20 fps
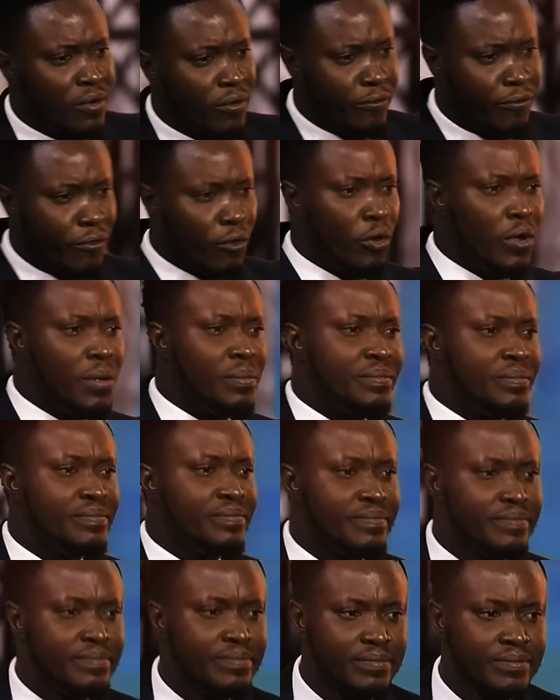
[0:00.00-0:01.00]
follow him.
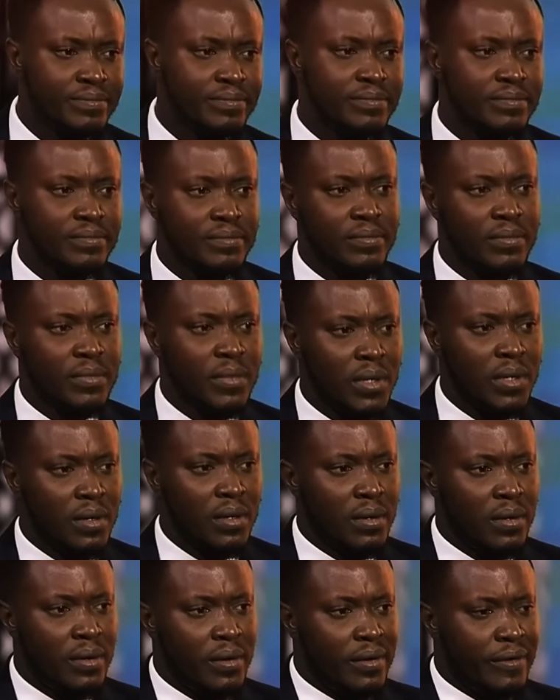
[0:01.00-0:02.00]

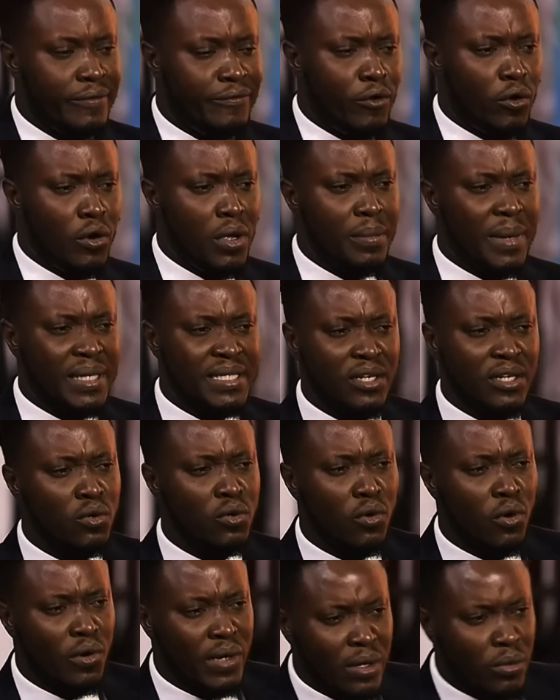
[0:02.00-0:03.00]
Follow him. I said, no,
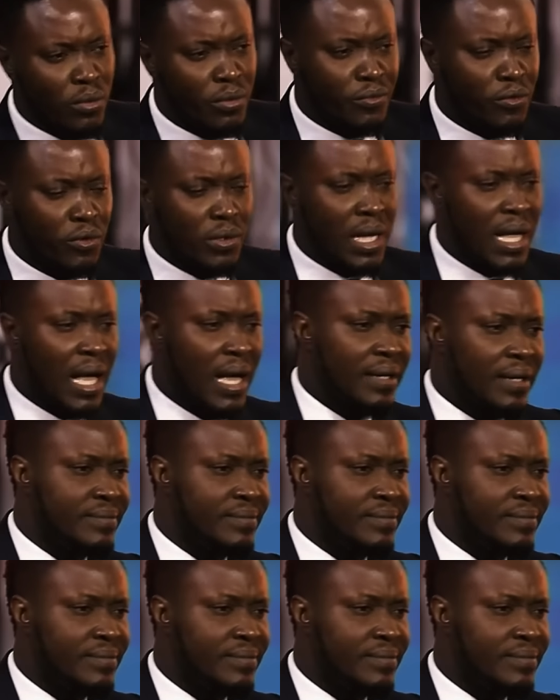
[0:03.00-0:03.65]
Lord, I don't want to follow that guy.